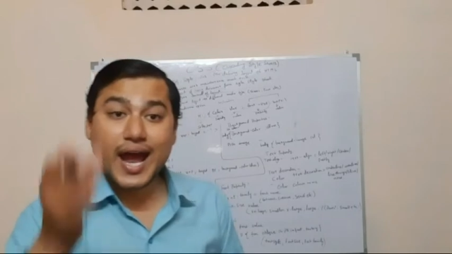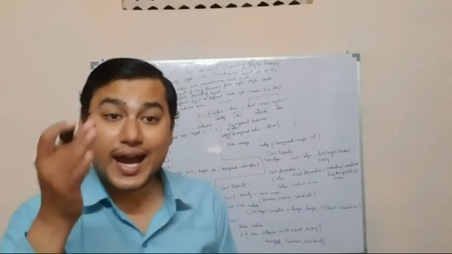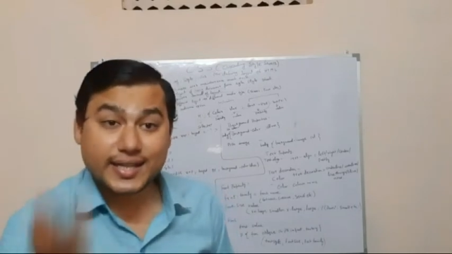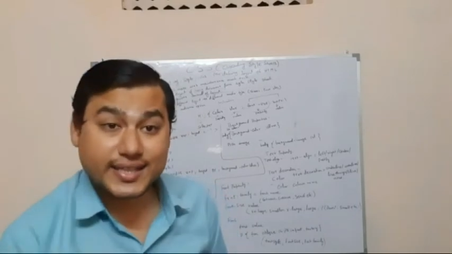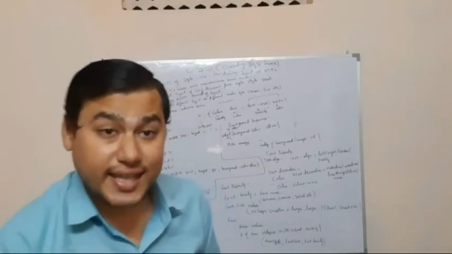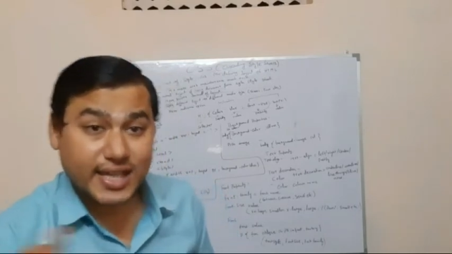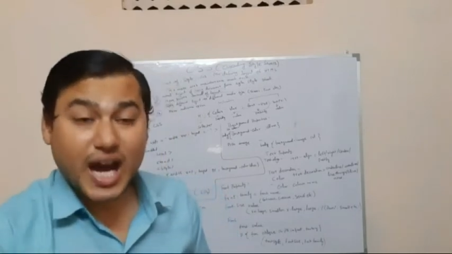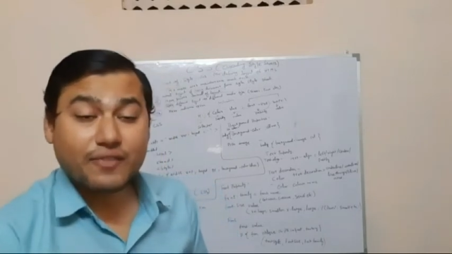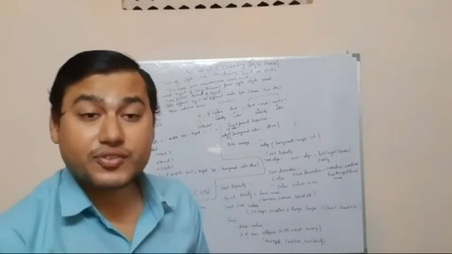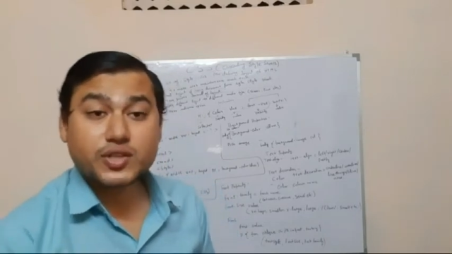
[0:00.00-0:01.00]
and then
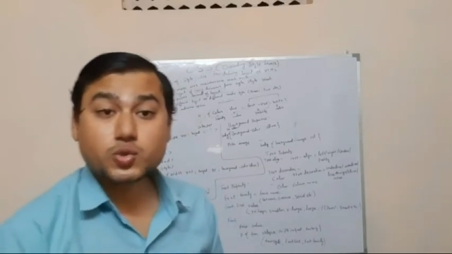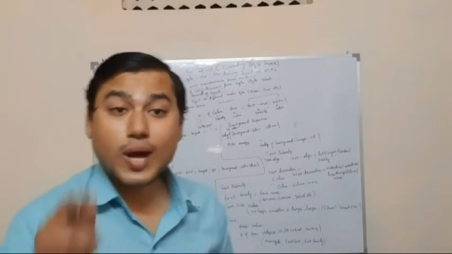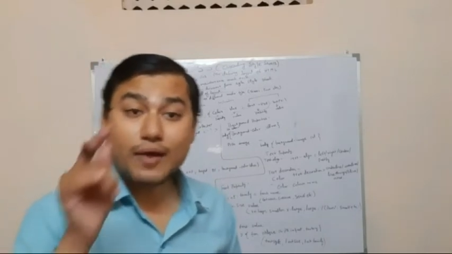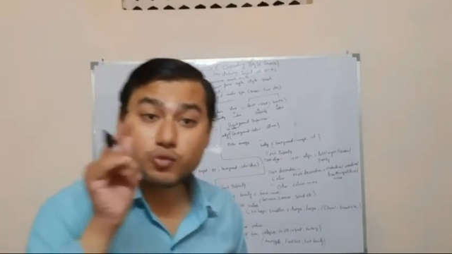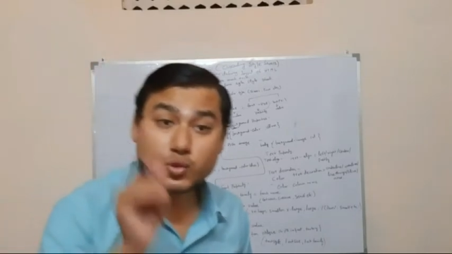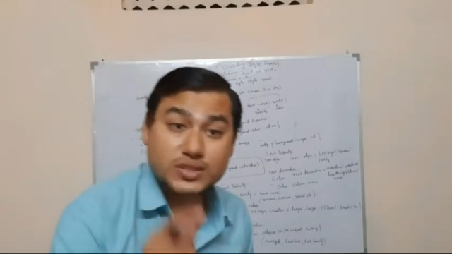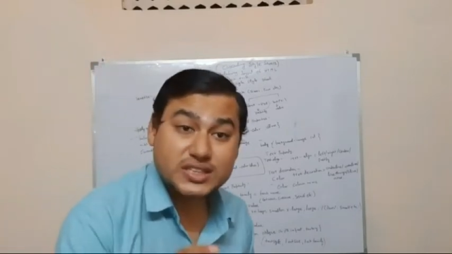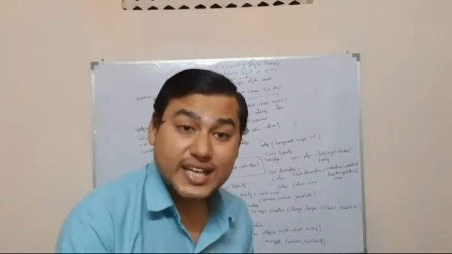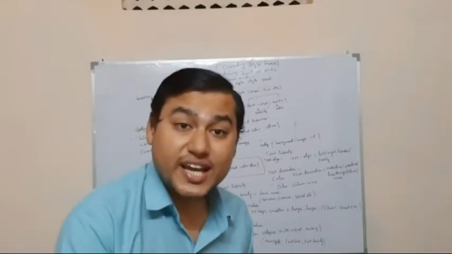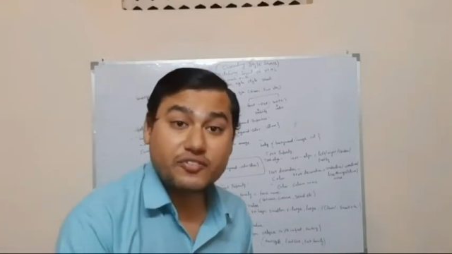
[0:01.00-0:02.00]
after you have to
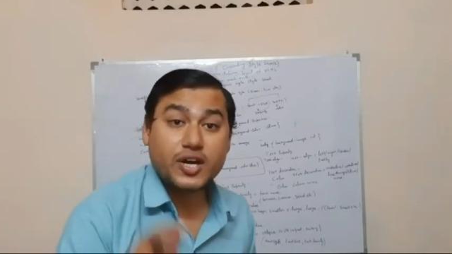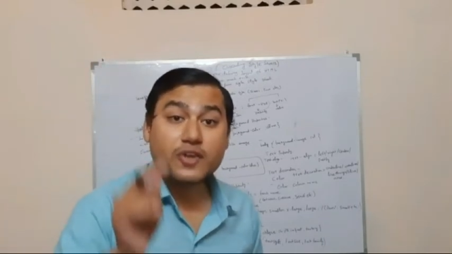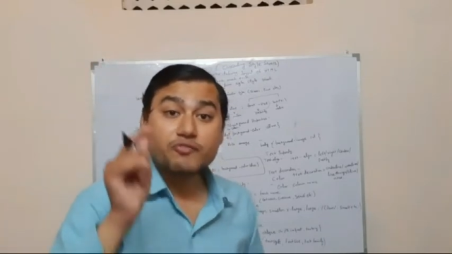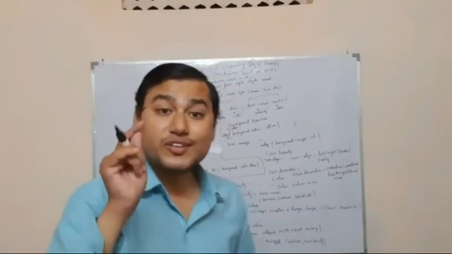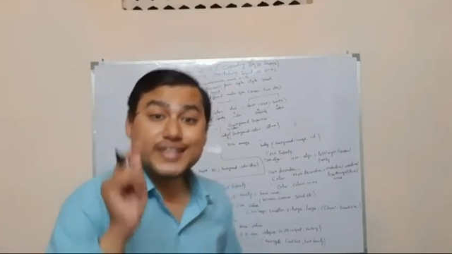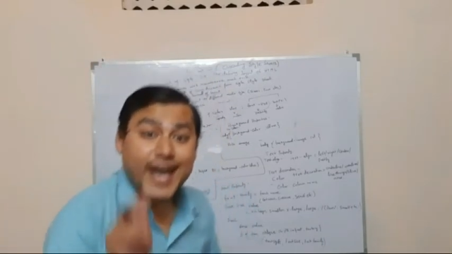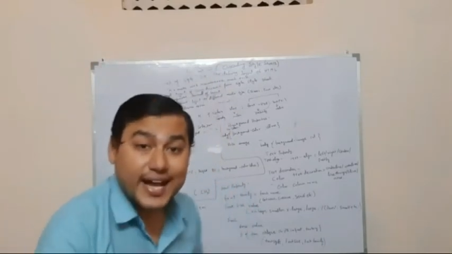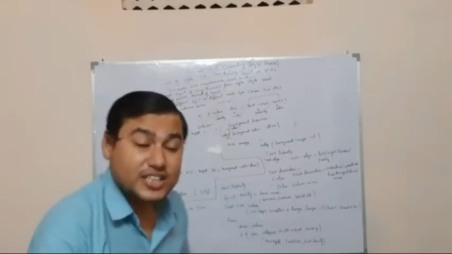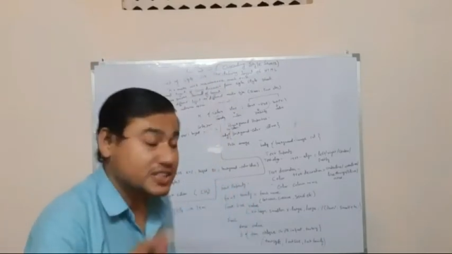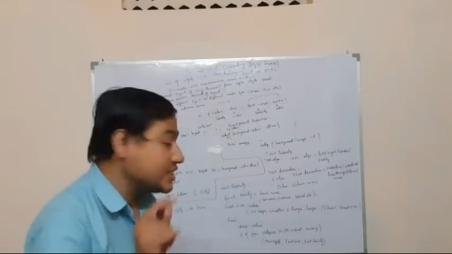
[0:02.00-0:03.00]
save with the
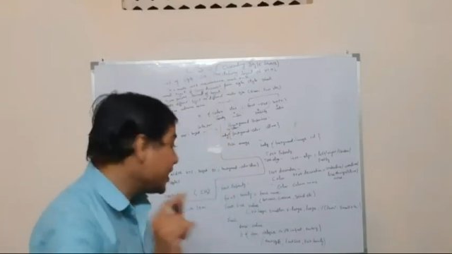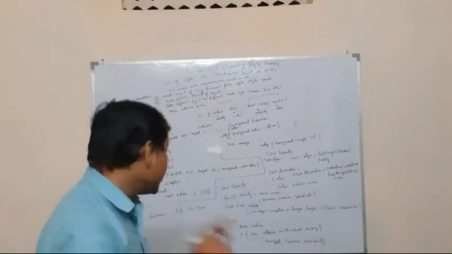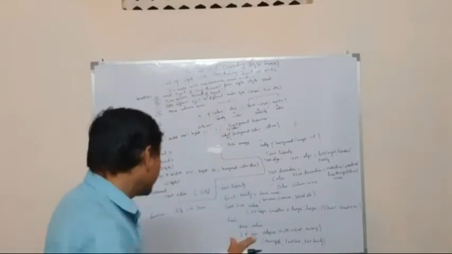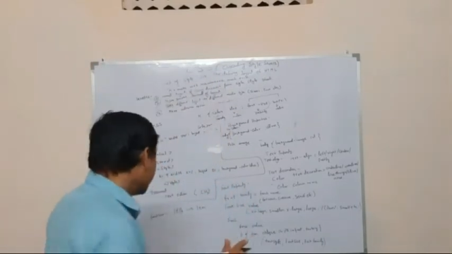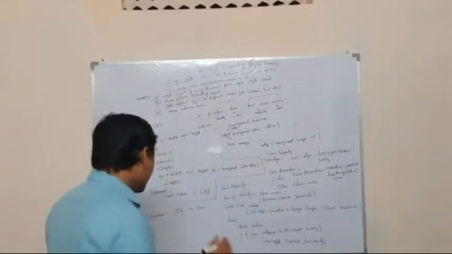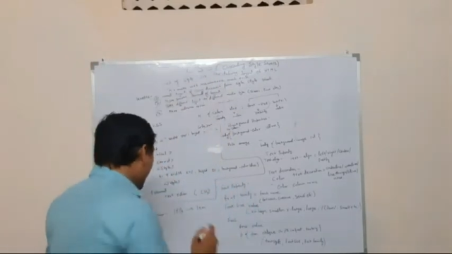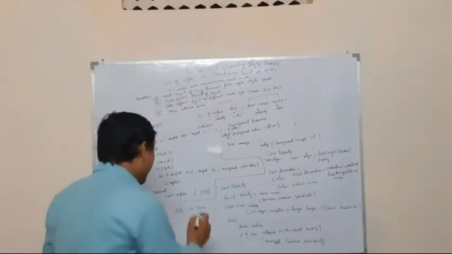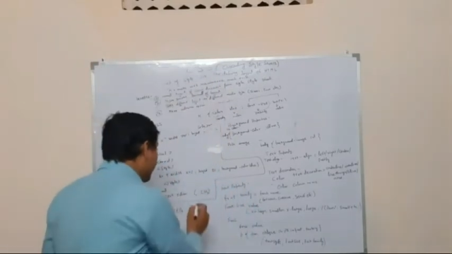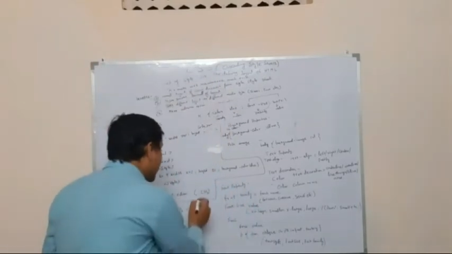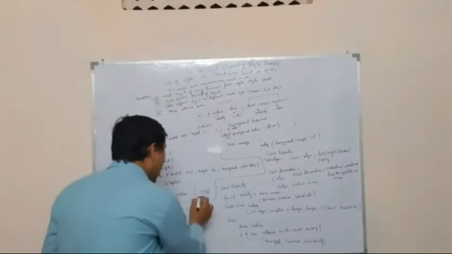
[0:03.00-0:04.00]
extension
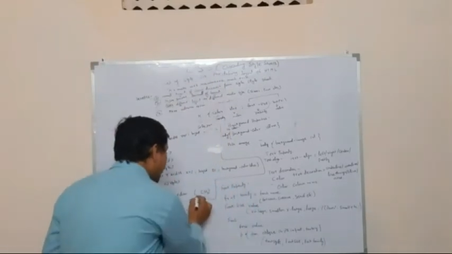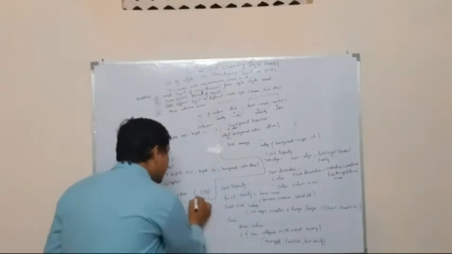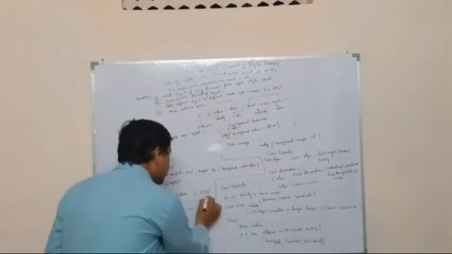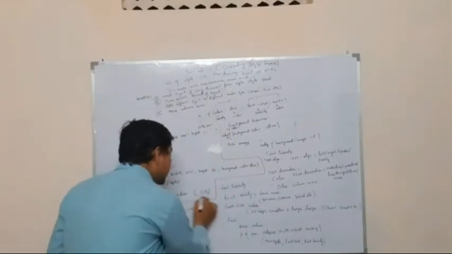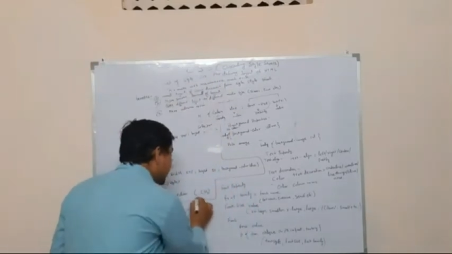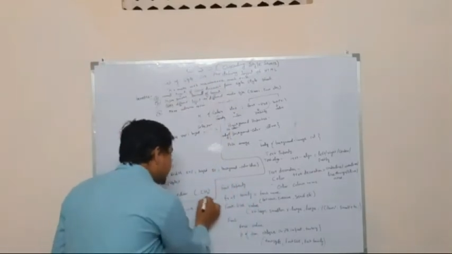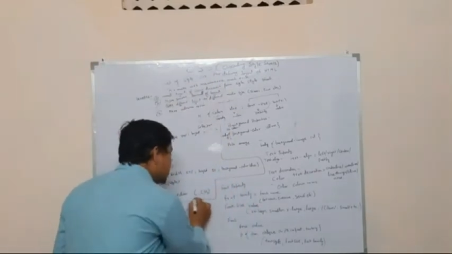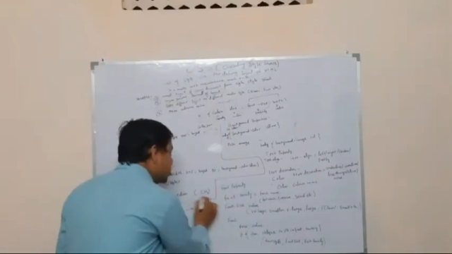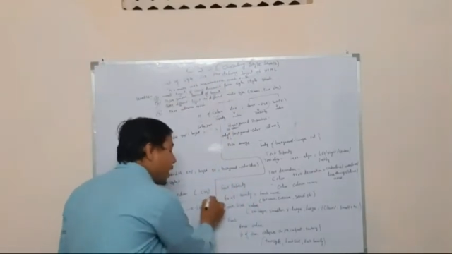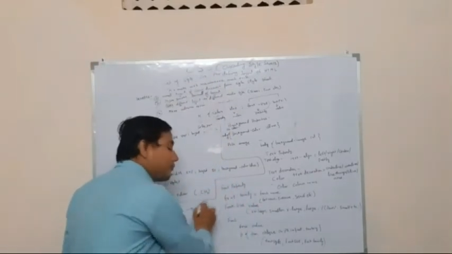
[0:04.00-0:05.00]
of .css.
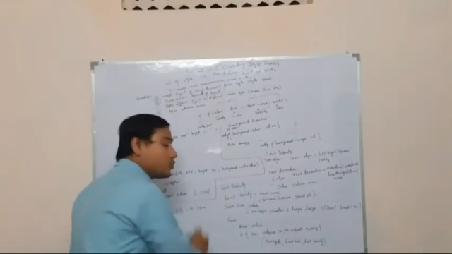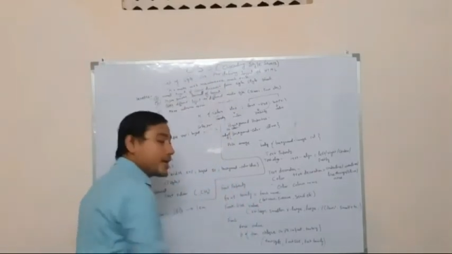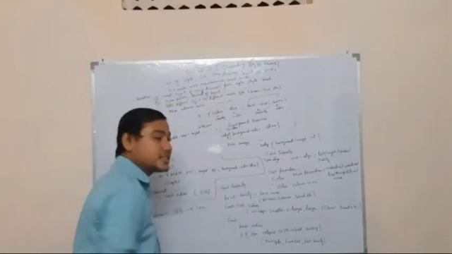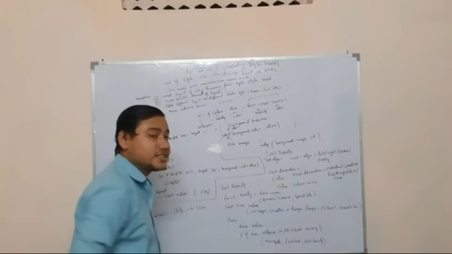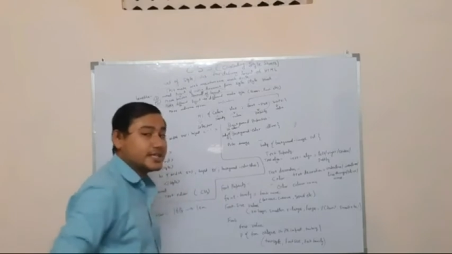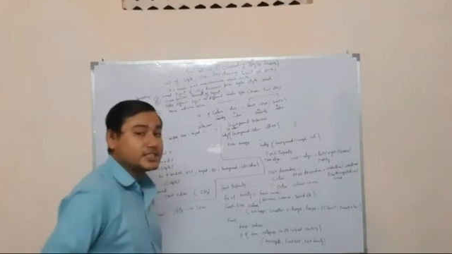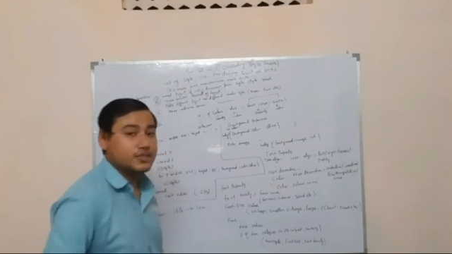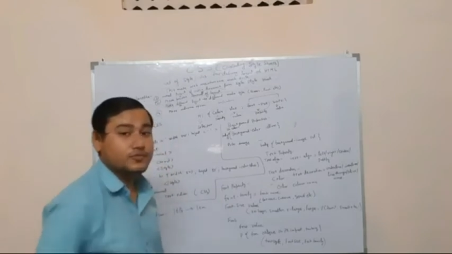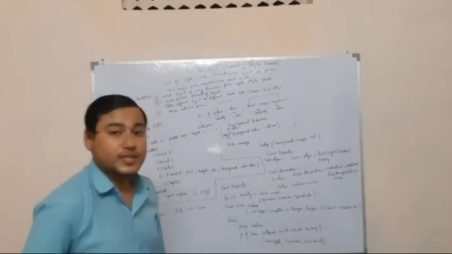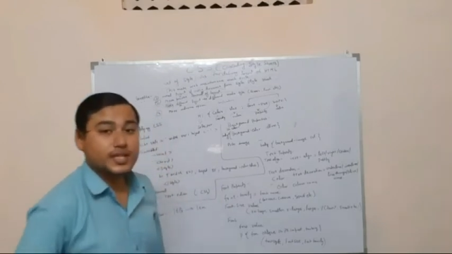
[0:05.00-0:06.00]
You have to
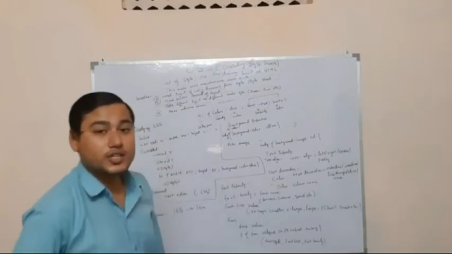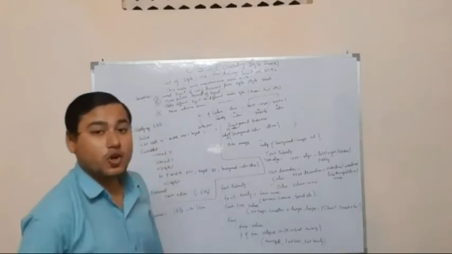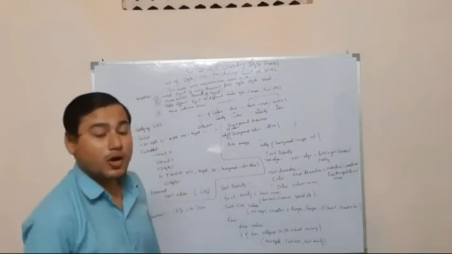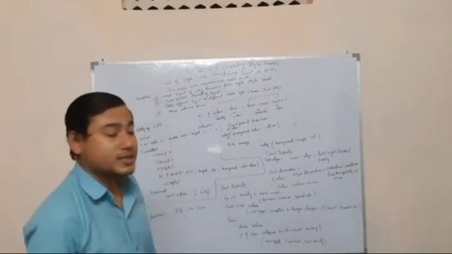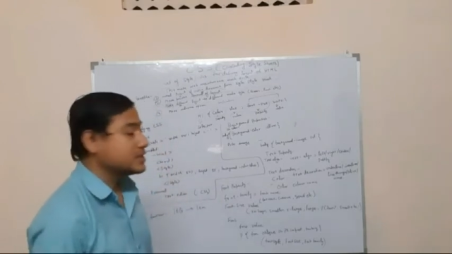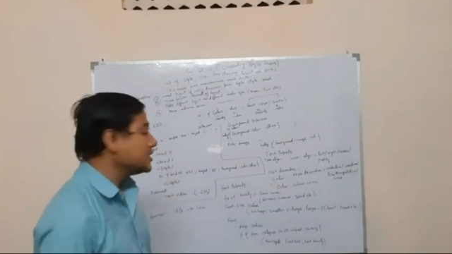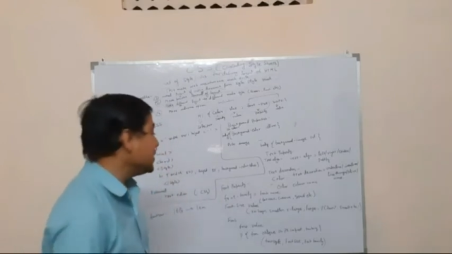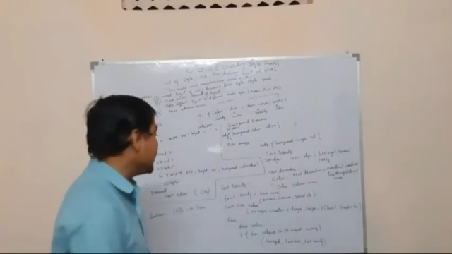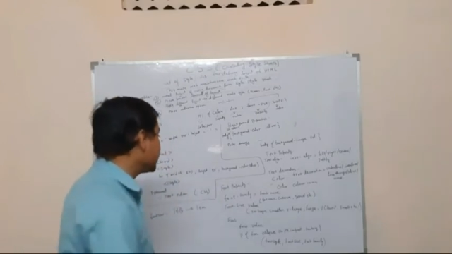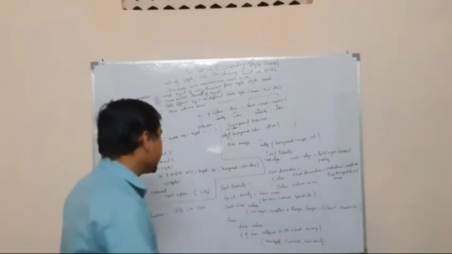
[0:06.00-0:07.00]
extension with the
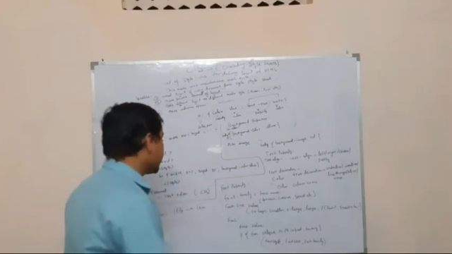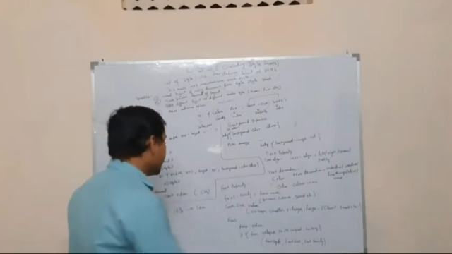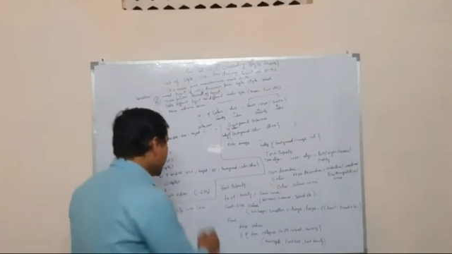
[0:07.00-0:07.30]
.css.